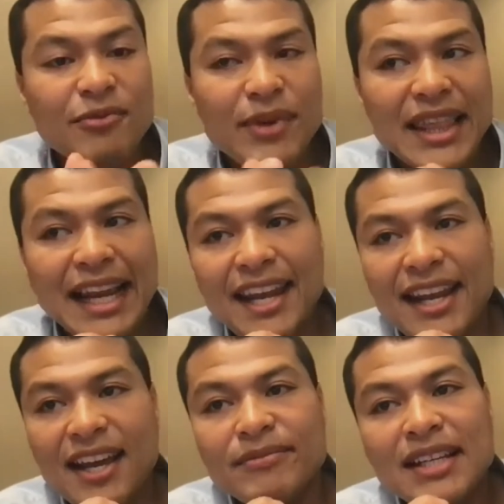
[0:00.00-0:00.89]

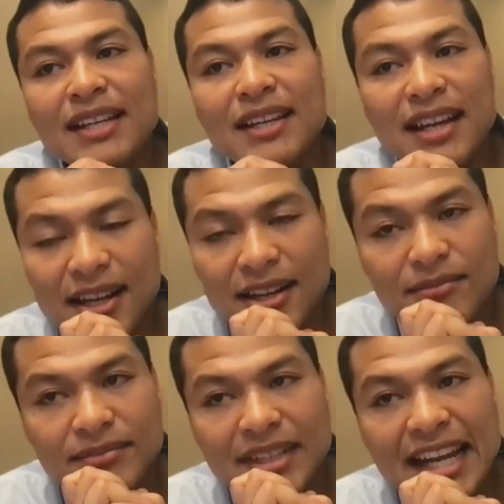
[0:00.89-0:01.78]
start with Clena.
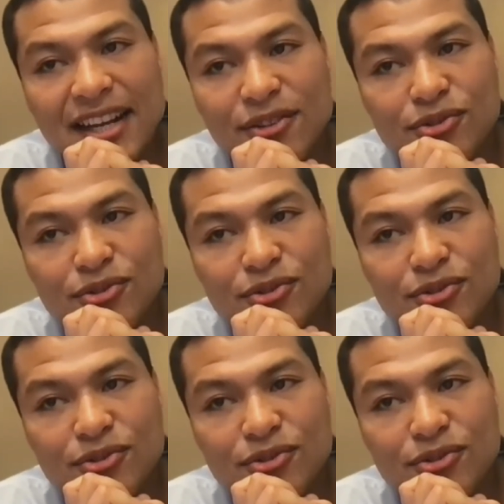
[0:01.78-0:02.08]
Clena,